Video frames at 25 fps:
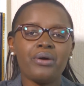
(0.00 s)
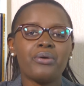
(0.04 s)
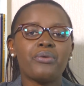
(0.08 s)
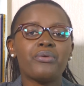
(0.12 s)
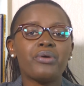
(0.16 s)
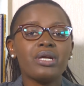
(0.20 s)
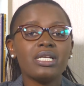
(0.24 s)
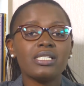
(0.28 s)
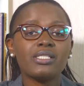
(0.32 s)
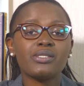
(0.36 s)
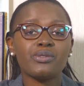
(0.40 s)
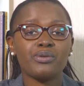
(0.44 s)

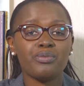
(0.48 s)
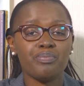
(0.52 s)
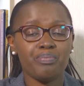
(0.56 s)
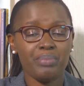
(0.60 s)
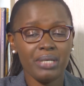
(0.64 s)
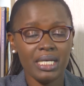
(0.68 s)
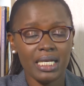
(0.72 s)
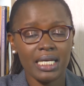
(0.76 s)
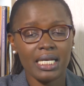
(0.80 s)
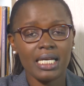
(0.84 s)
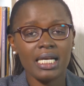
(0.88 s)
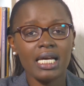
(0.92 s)
Reason
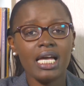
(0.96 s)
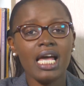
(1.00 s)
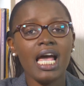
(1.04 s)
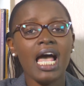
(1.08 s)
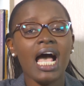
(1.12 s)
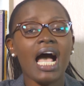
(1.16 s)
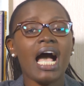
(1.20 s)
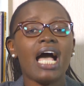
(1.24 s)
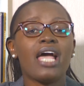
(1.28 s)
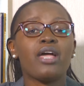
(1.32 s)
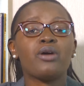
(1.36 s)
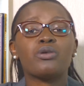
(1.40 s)
being,
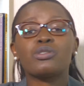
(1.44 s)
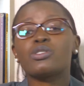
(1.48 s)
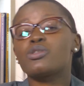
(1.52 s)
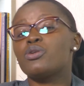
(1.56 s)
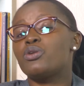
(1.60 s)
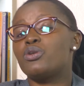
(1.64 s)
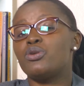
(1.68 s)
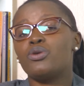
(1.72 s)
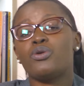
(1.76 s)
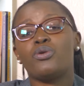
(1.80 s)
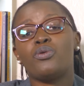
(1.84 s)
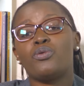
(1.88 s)
I
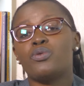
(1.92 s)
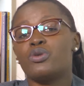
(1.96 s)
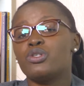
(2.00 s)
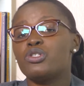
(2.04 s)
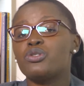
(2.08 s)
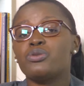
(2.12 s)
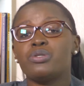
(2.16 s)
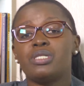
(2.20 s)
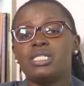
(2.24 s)
also don't want